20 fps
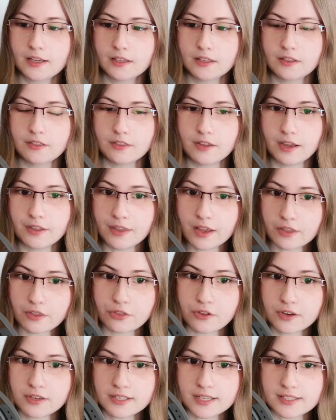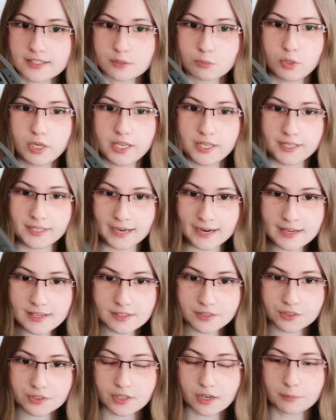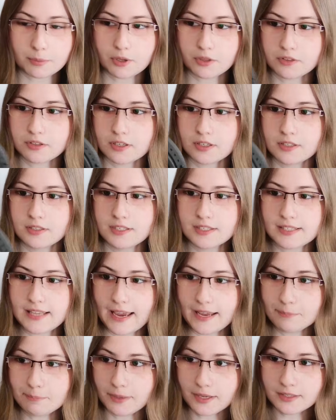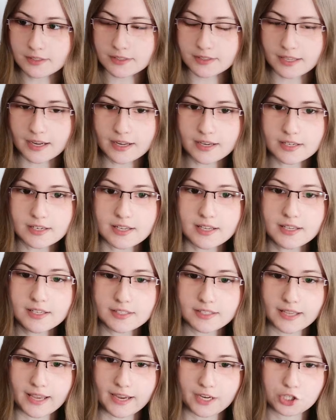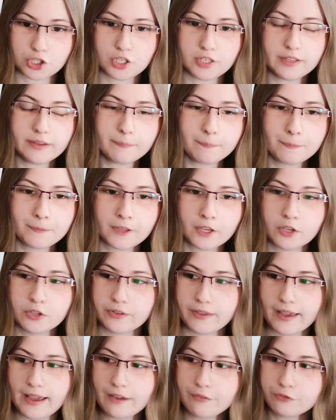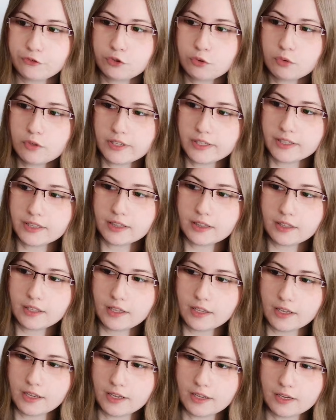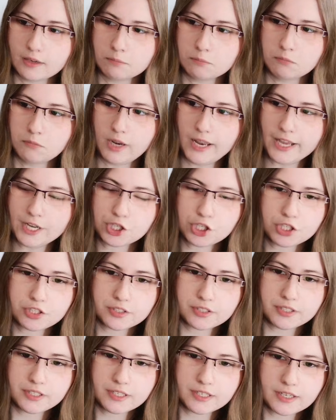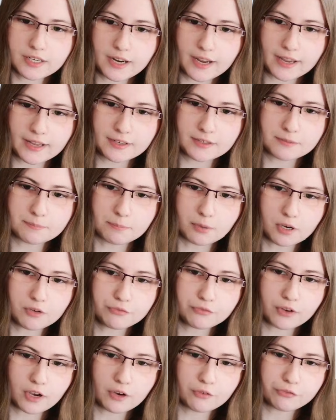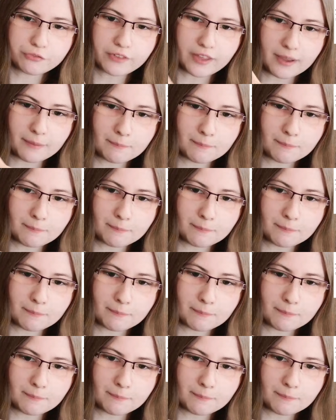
Another thing that's really nice about this headband style is actually you have two little lashes here, and both of them